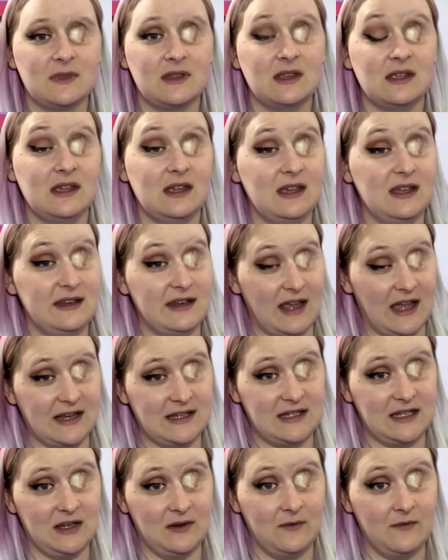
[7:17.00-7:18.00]
In
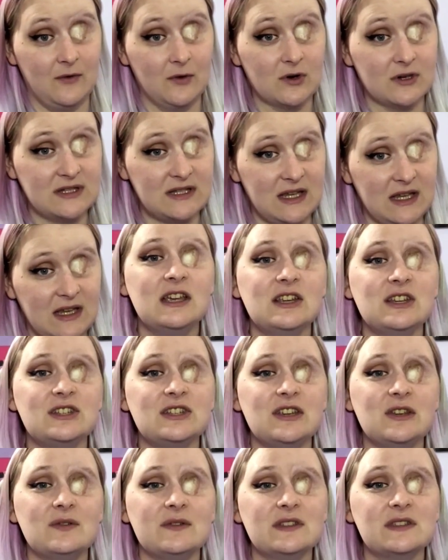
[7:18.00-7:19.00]
1914,
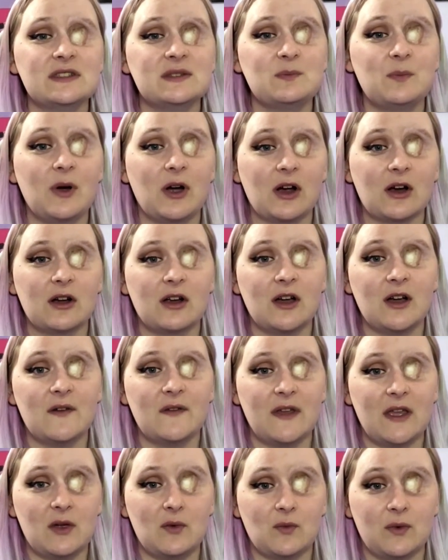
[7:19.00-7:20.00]
she was part of
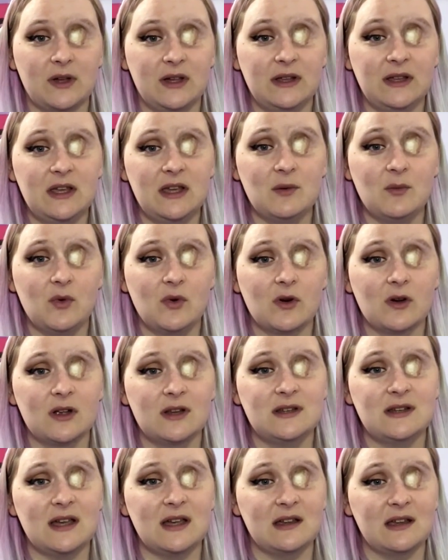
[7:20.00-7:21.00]
a really
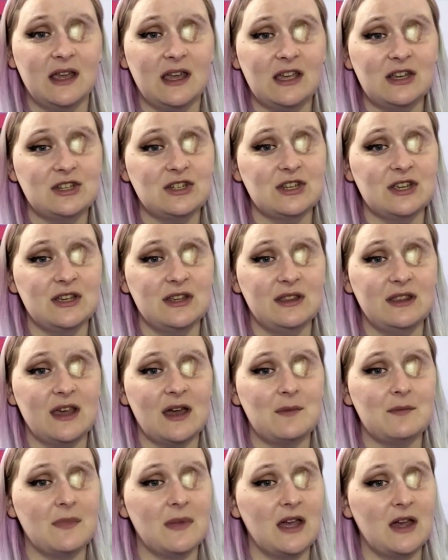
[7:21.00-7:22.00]
important delegation
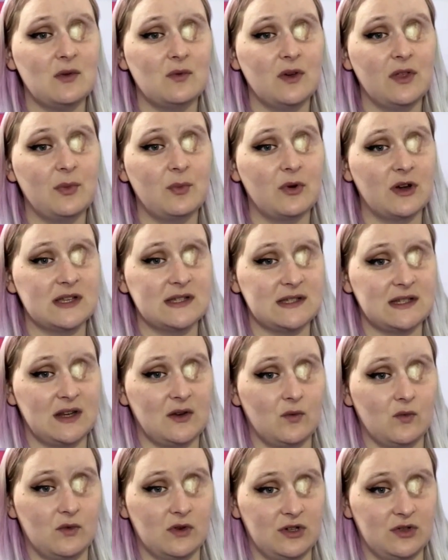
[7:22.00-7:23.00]
that met with
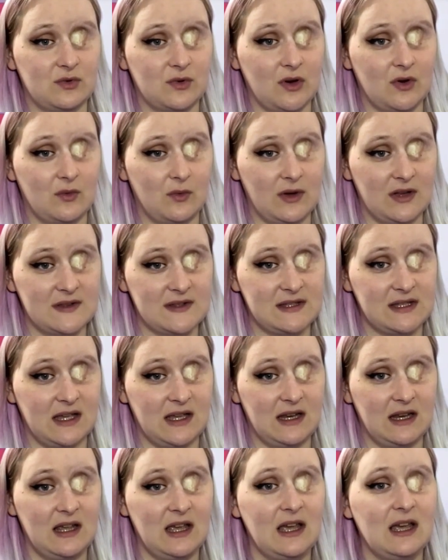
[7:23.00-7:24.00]
President Woodrow
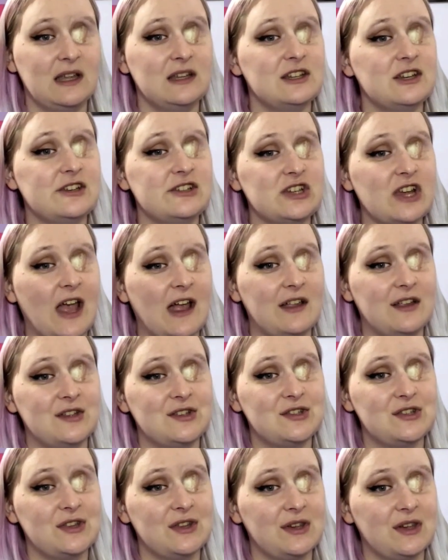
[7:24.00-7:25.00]
Wilson to
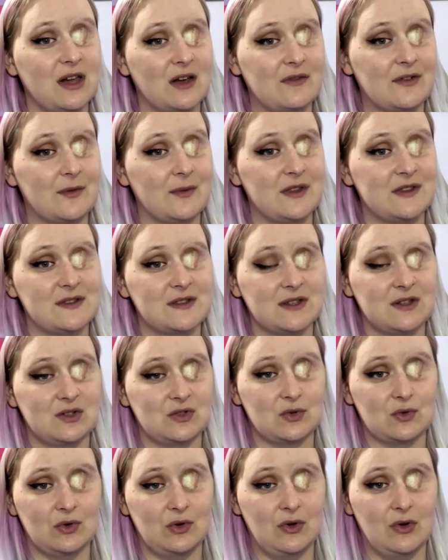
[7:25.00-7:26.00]
challenge the government's
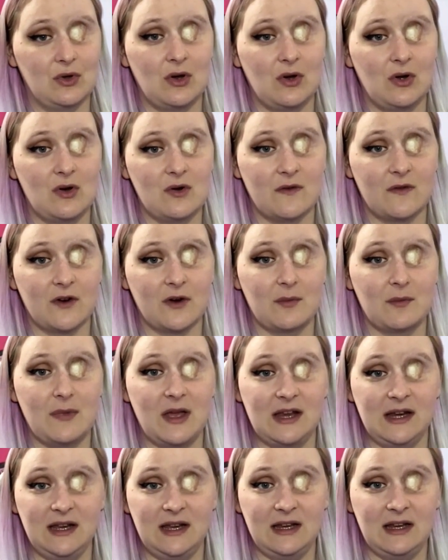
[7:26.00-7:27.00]
control over
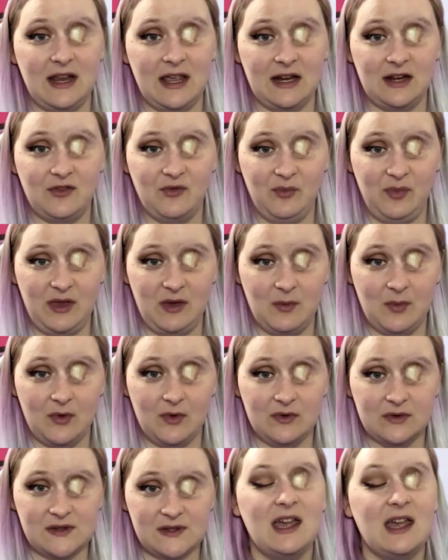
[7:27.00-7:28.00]
many Native
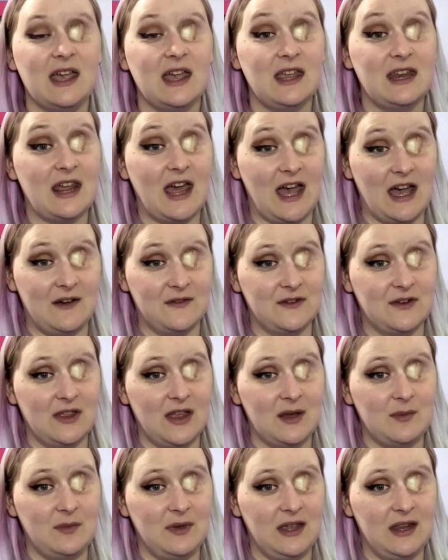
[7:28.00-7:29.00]
peoples. And after
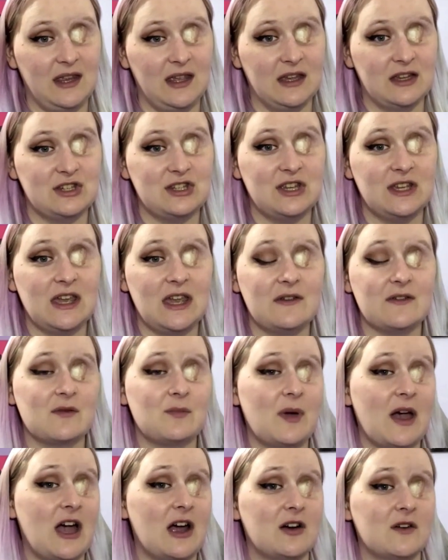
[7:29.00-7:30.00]
that meeting, she gave a
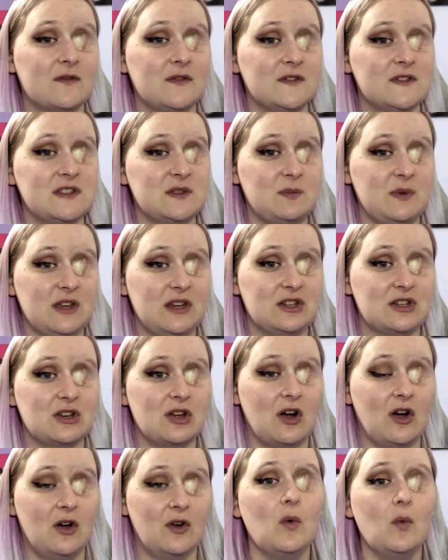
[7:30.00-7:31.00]
powerful speech
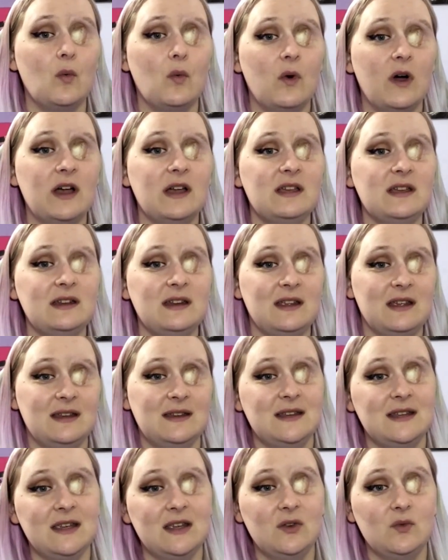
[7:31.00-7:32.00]
called "What an
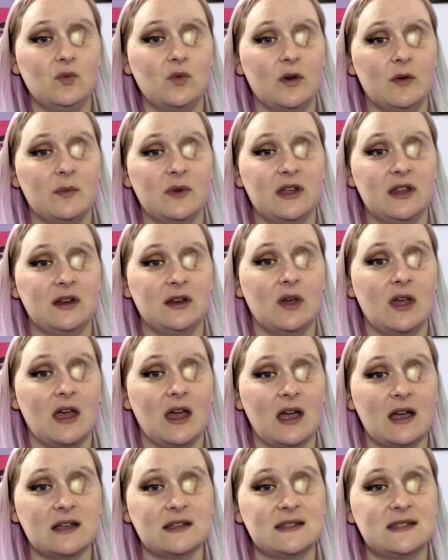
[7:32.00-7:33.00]
Indian Woman
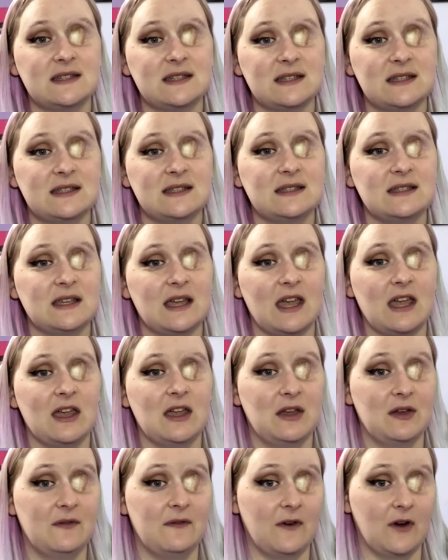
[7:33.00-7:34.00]
Has to
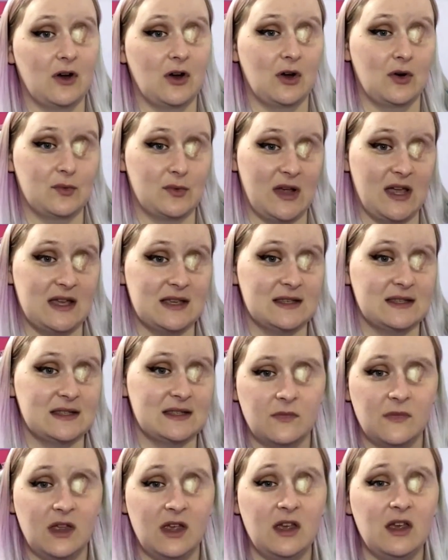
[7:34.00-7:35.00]
Say for Her
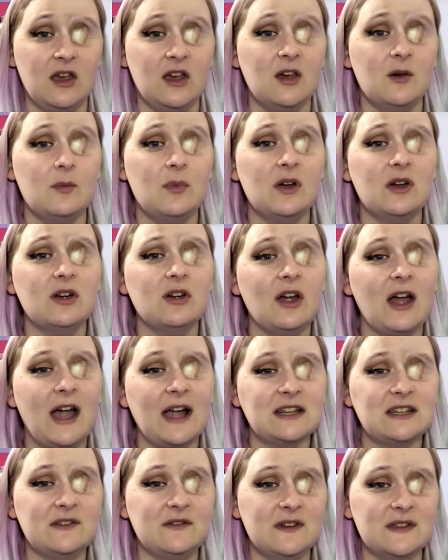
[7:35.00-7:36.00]
Race." But her
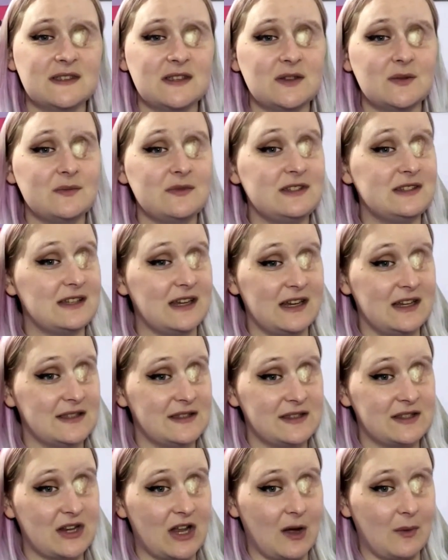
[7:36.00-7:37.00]
activism didn't
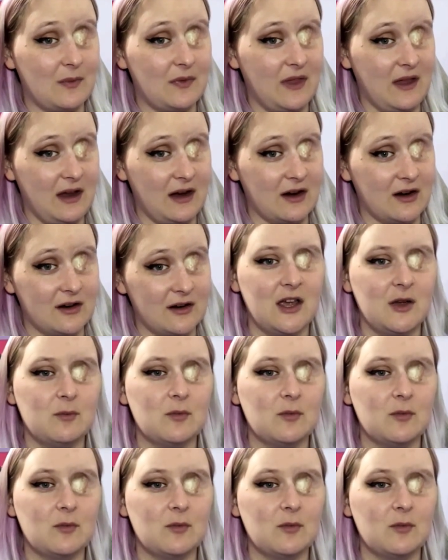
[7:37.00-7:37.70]
stop there.